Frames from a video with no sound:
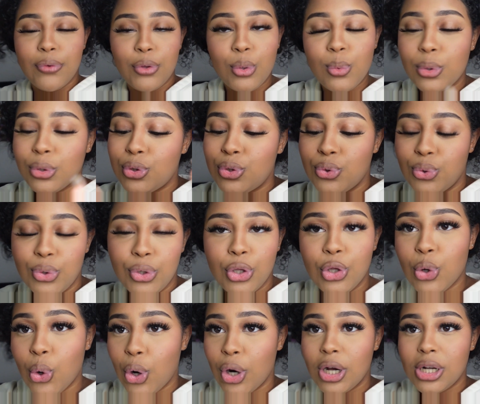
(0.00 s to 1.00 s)
you want to do
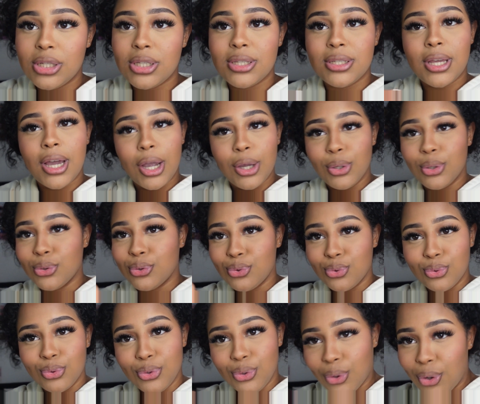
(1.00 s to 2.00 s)
yours is how you
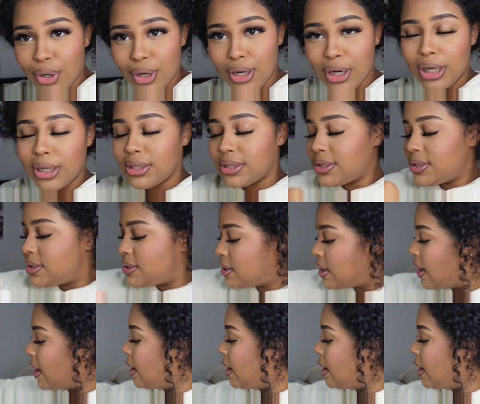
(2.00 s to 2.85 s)
do yours.